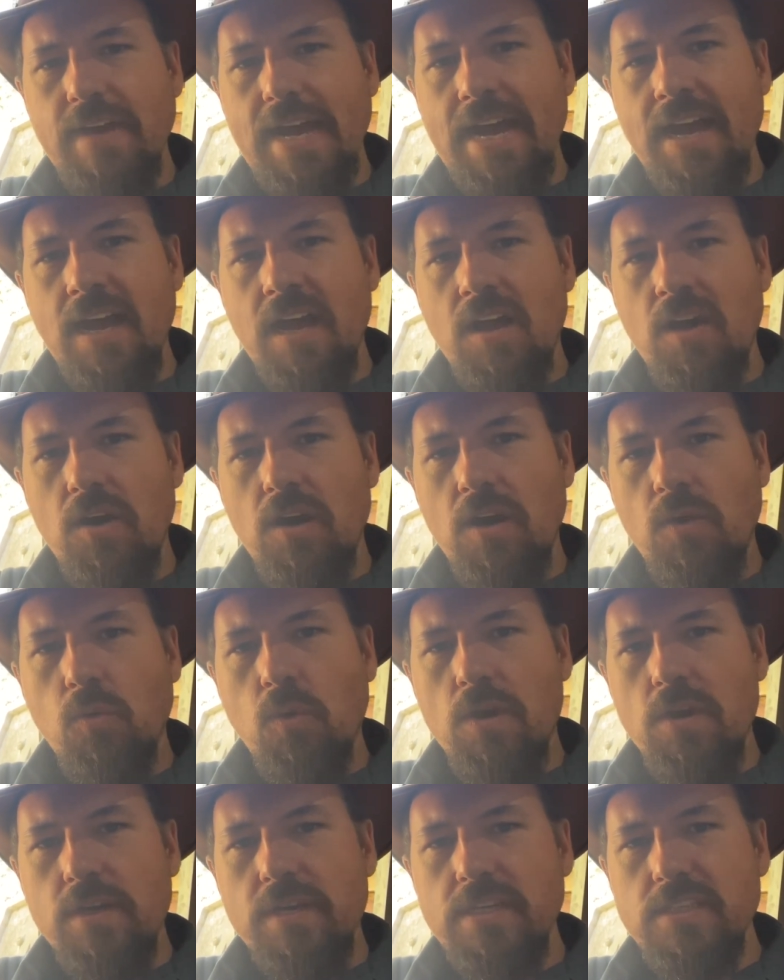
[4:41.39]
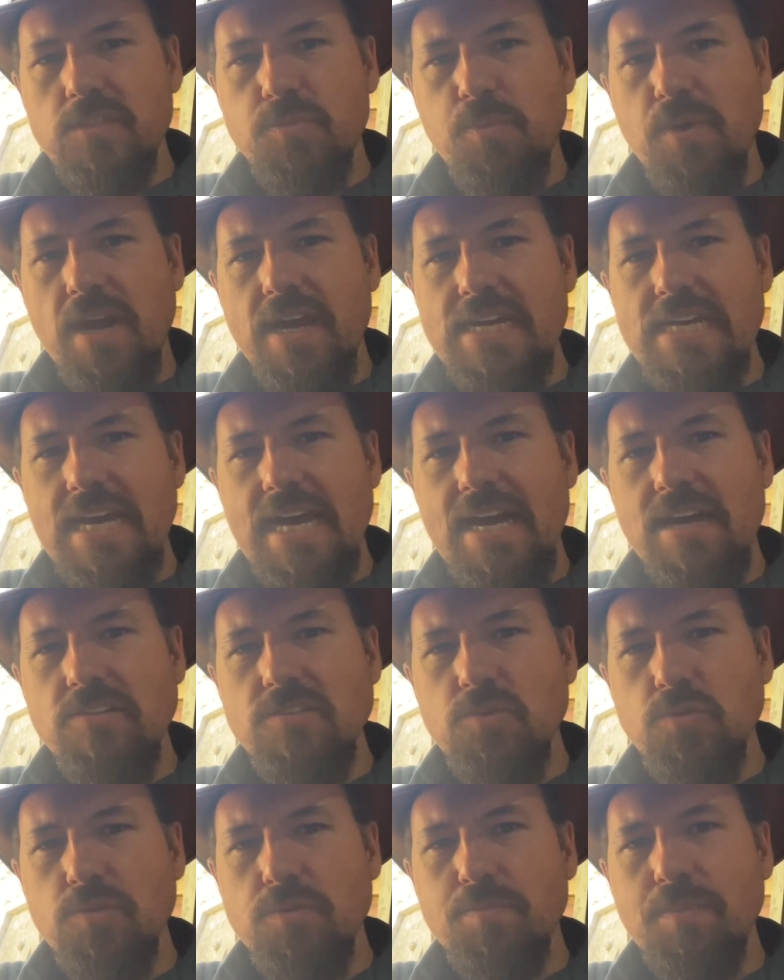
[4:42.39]
how a working spring
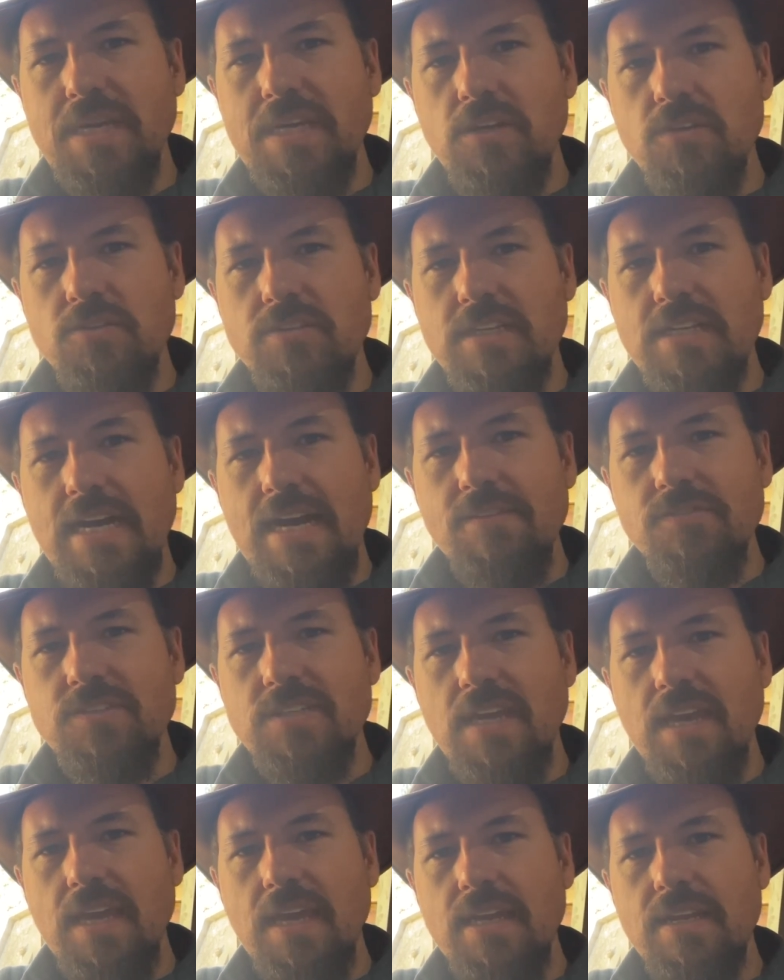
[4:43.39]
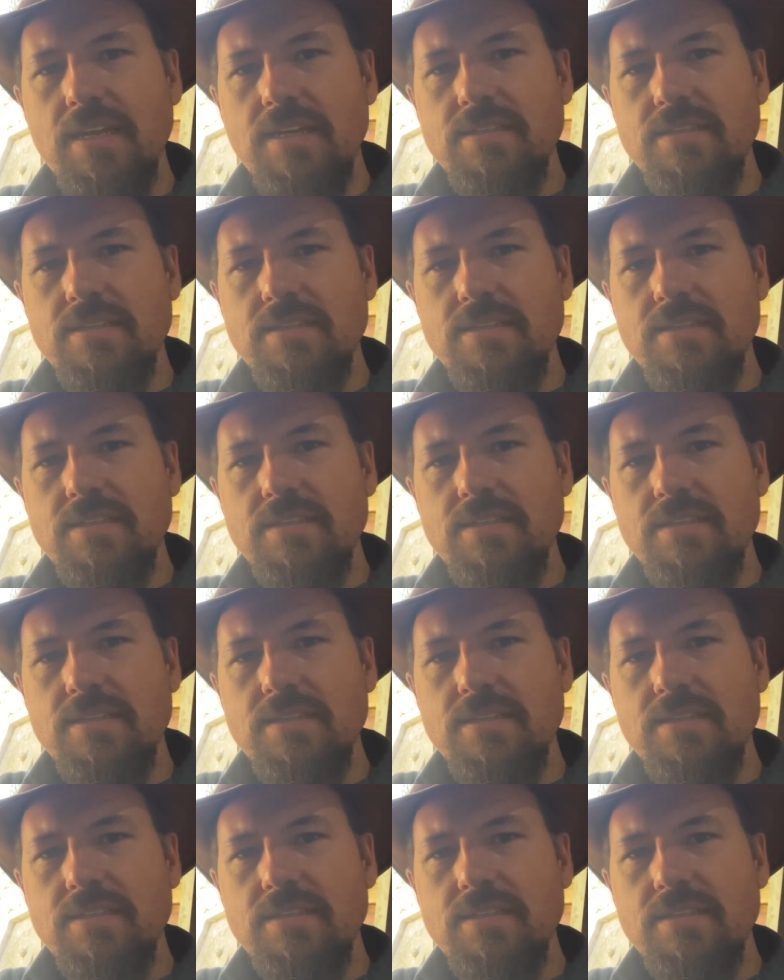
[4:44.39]
house was built that I've seen.